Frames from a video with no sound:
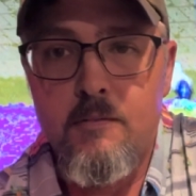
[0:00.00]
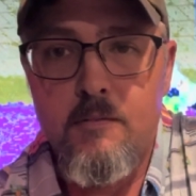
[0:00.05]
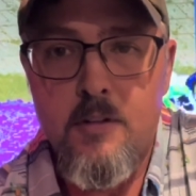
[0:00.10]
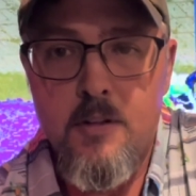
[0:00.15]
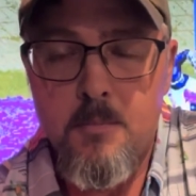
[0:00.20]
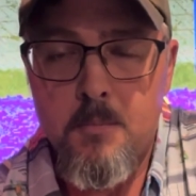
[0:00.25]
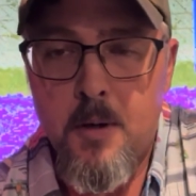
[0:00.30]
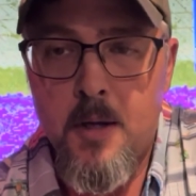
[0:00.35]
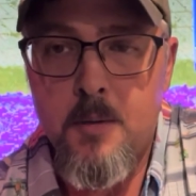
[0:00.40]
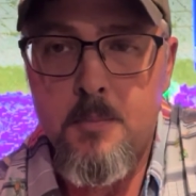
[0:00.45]

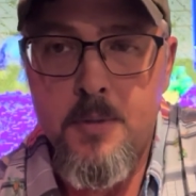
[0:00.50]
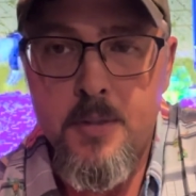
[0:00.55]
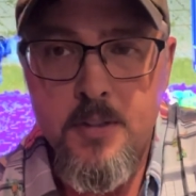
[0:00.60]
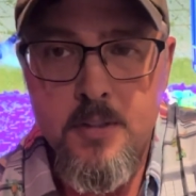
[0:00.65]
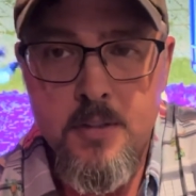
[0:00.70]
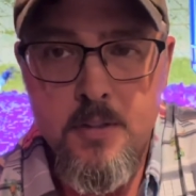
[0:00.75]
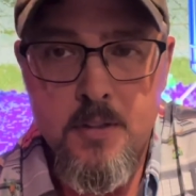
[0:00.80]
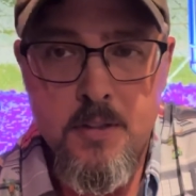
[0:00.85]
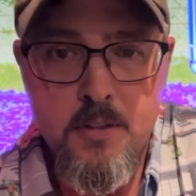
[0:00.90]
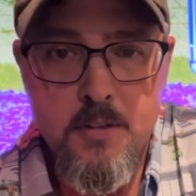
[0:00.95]
in my
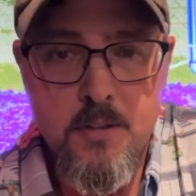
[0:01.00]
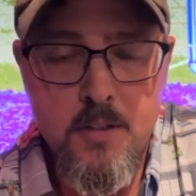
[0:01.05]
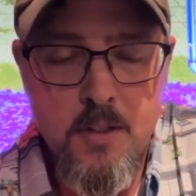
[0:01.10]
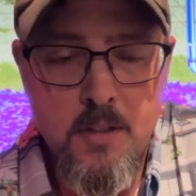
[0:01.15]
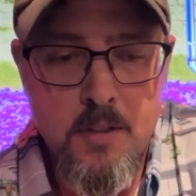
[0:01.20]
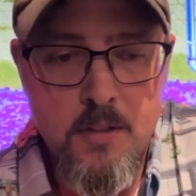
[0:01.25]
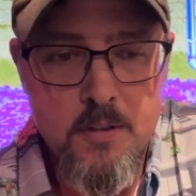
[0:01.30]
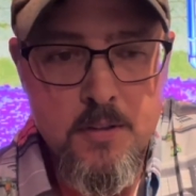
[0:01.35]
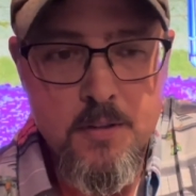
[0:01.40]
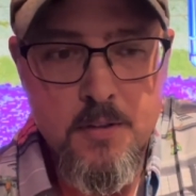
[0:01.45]
opinion, these
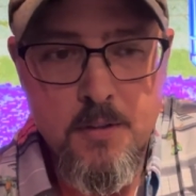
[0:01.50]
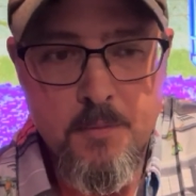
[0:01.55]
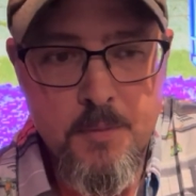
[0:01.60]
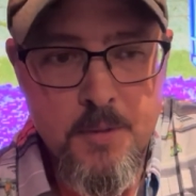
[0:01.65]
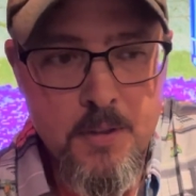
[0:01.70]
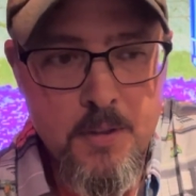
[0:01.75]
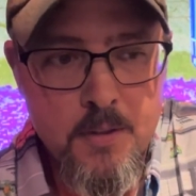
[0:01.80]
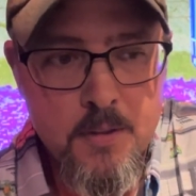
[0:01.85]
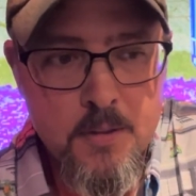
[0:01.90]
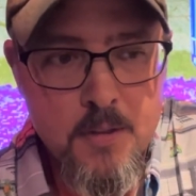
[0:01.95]
days. I
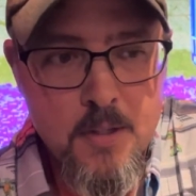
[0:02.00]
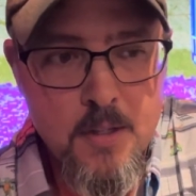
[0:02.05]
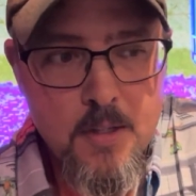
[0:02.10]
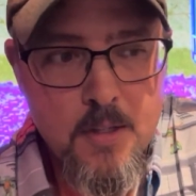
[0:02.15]
mean,